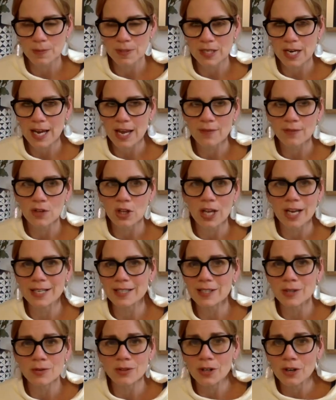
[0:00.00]
and I have clients
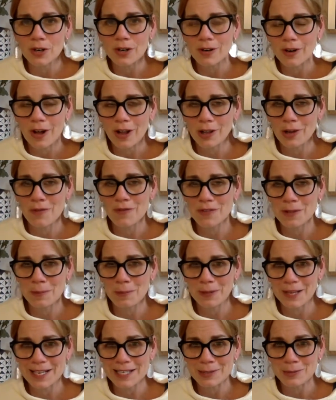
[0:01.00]
out there all over the
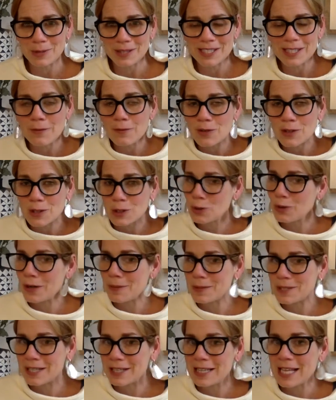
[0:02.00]
place with different scripts
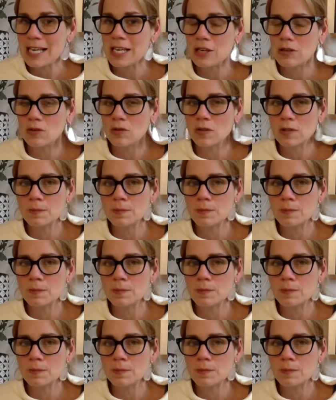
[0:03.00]
that they use.